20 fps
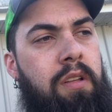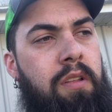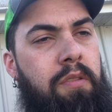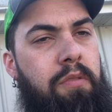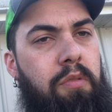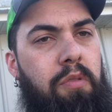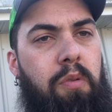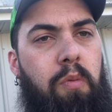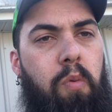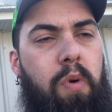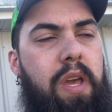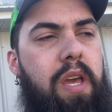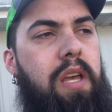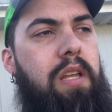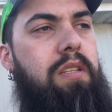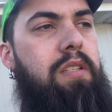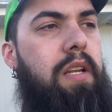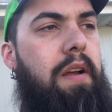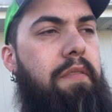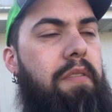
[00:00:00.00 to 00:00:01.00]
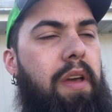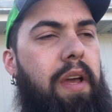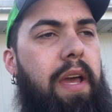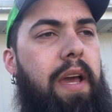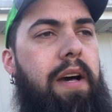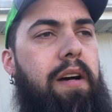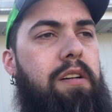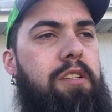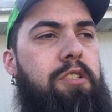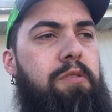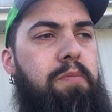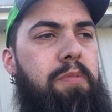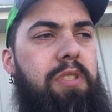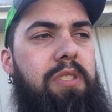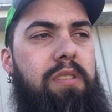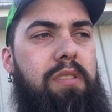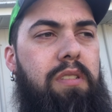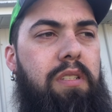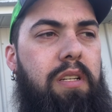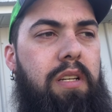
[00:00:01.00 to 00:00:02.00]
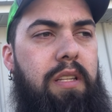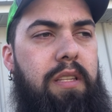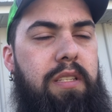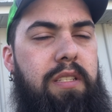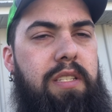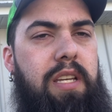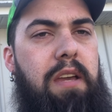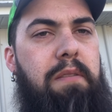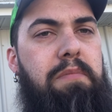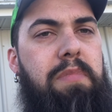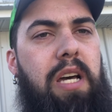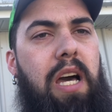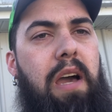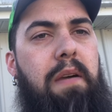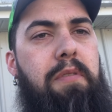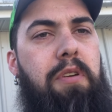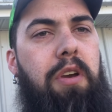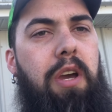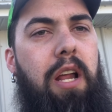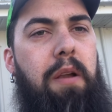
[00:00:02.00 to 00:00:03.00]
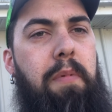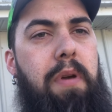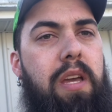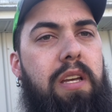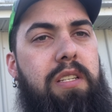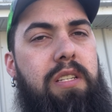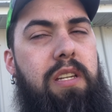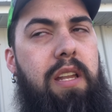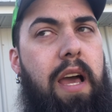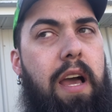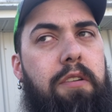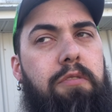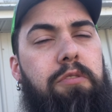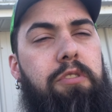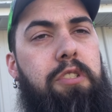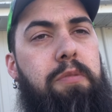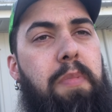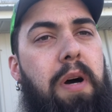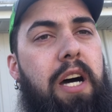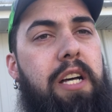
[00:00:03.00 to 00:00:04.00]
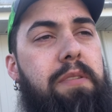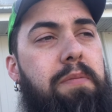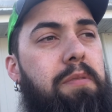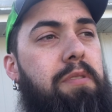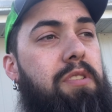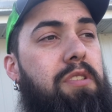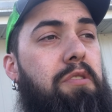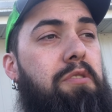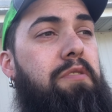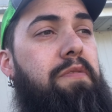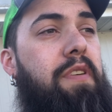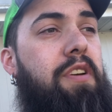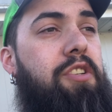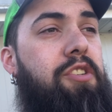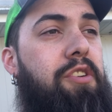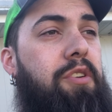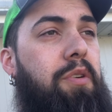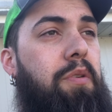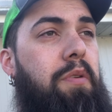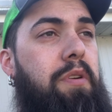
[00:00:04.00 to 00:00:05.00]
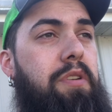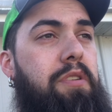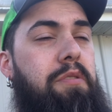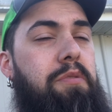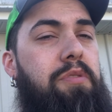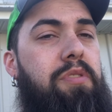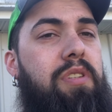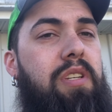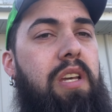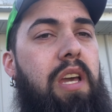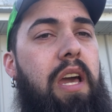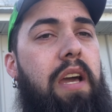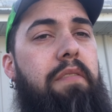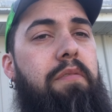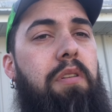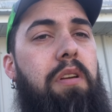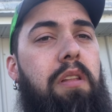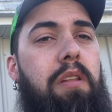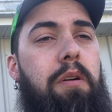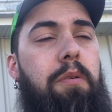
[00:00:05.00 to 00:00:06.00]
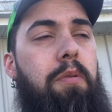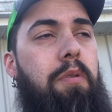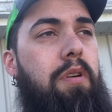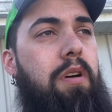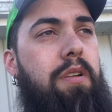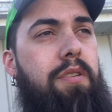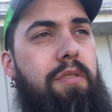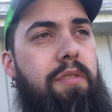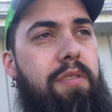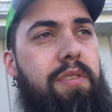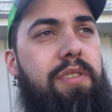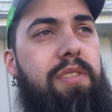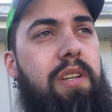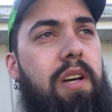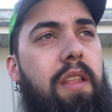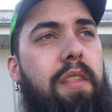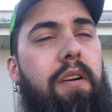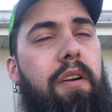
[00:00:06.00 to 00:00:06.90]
through the weeds and everything else. But at the same time, you got to be as natural as possible, as those fish are going to see every lure under the sun.